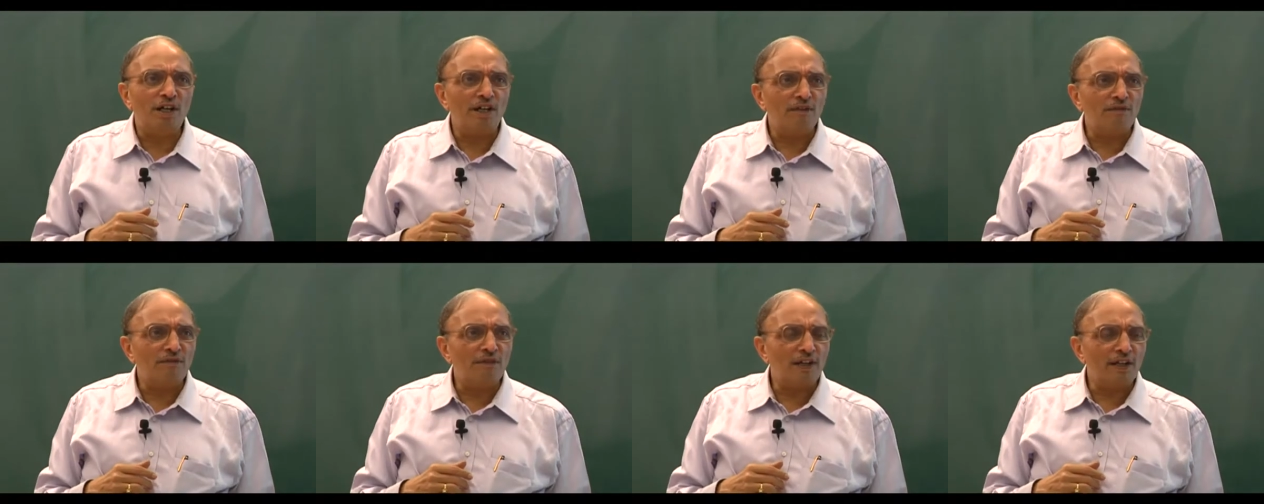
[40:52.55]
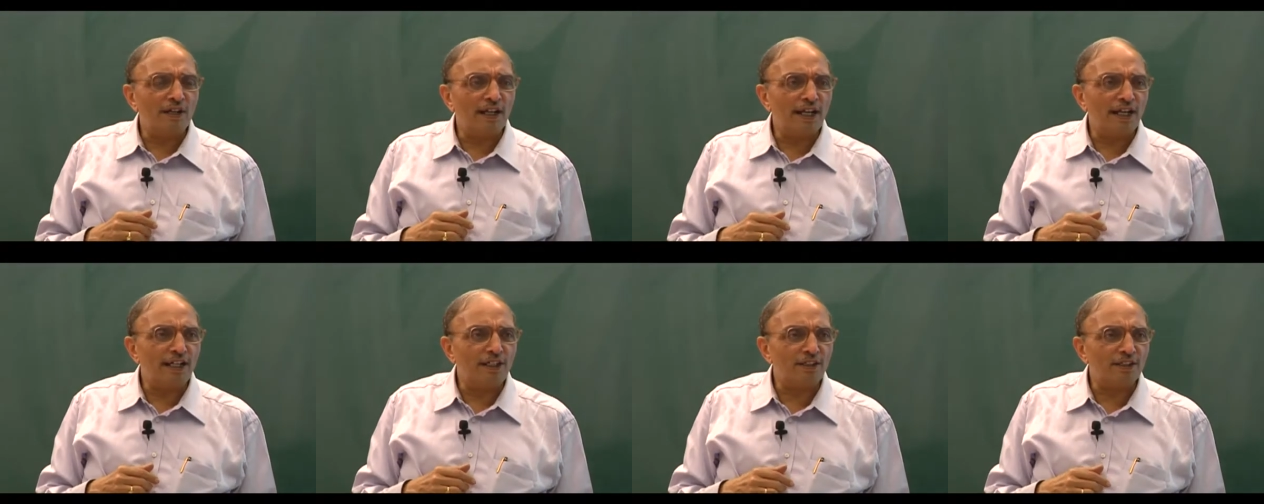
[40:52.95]
uh,
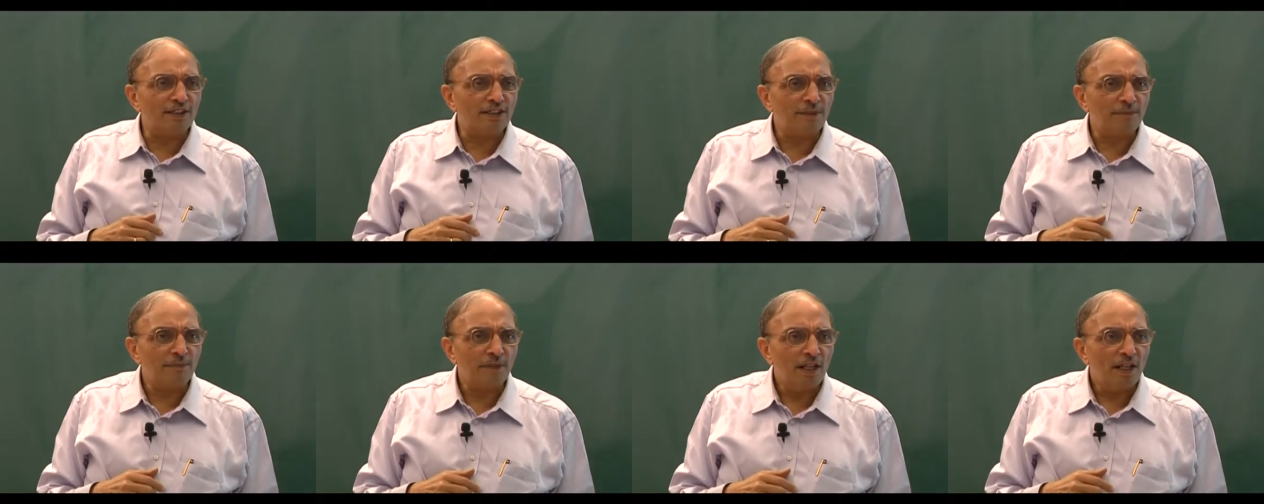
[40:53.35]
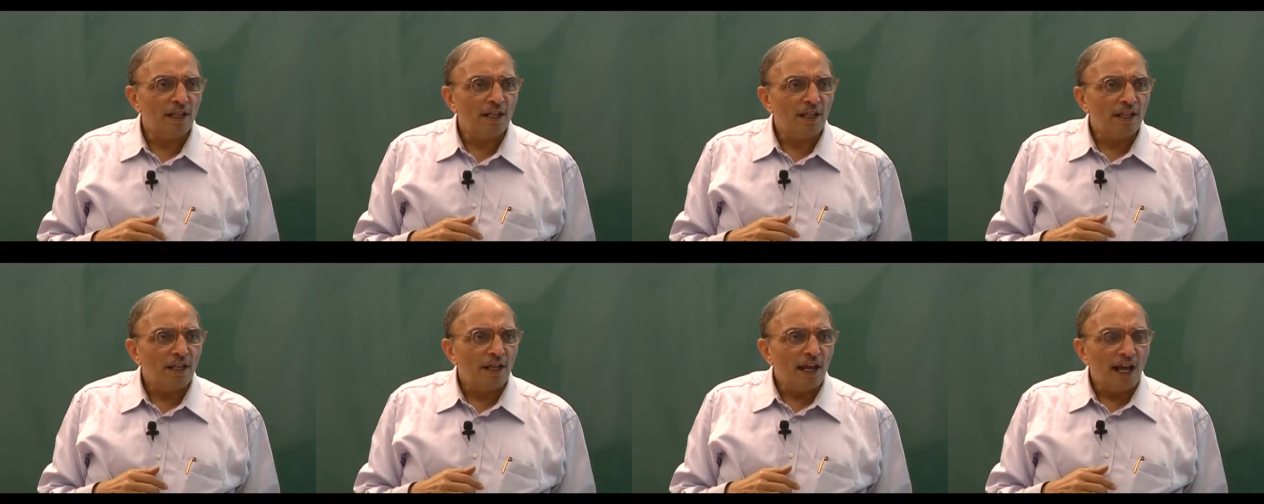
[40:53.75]
correct or something.
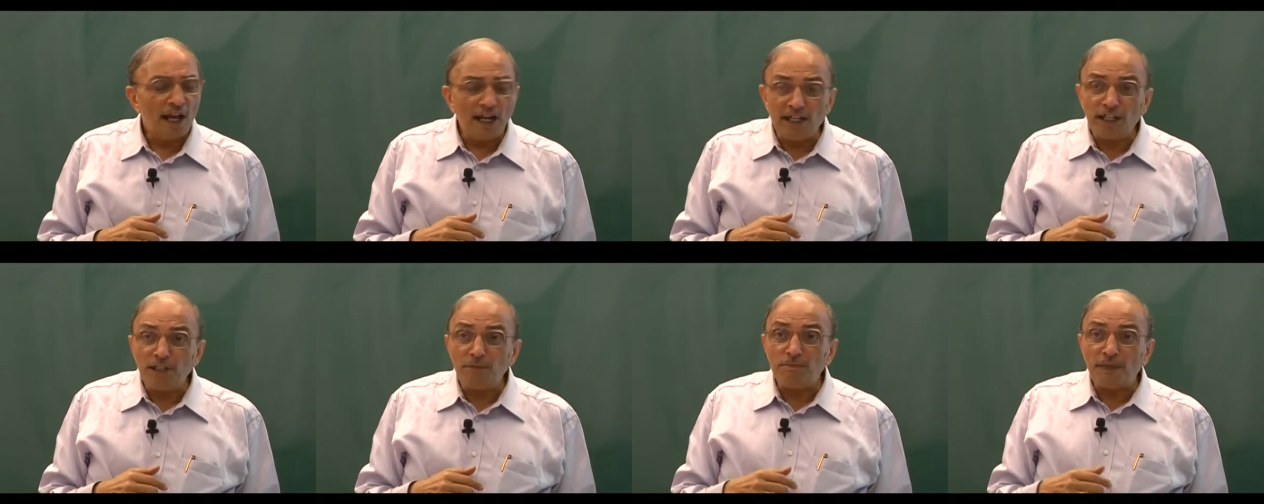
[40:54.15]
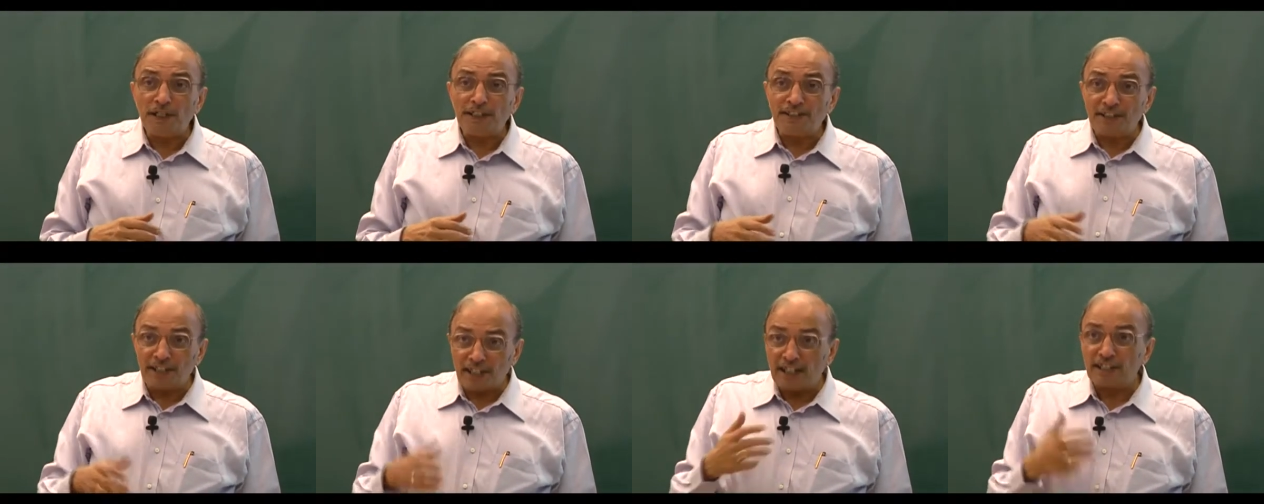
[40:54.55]
And it
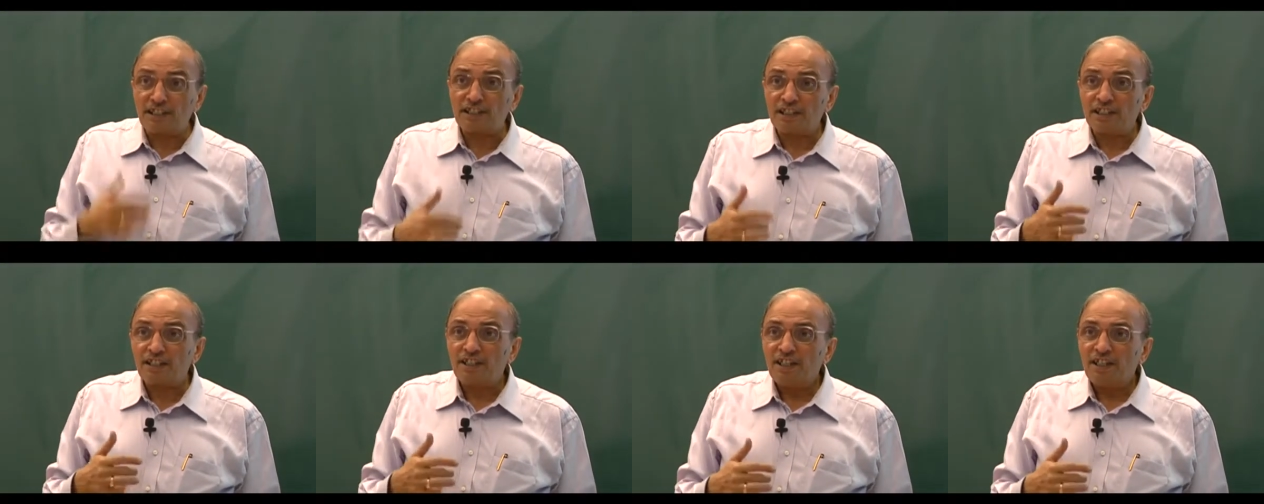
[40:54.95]
buttressed